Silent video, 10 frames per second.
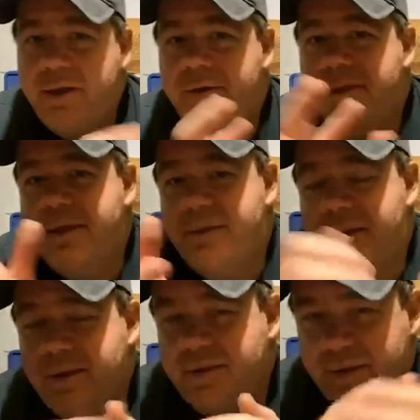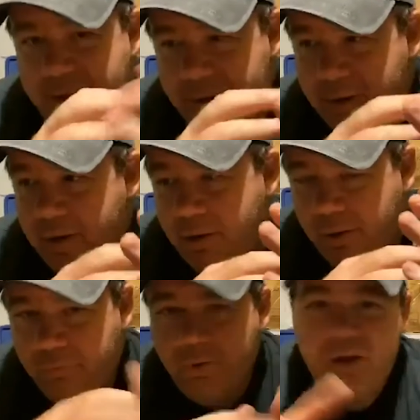They did a
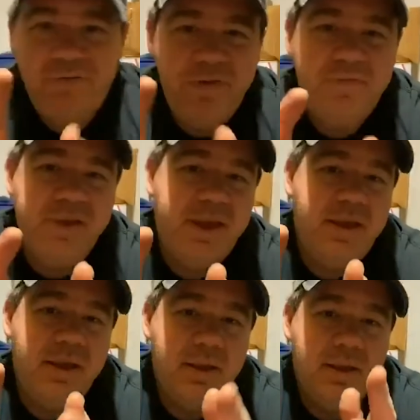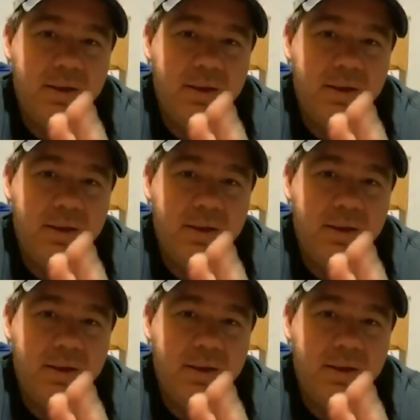run of 50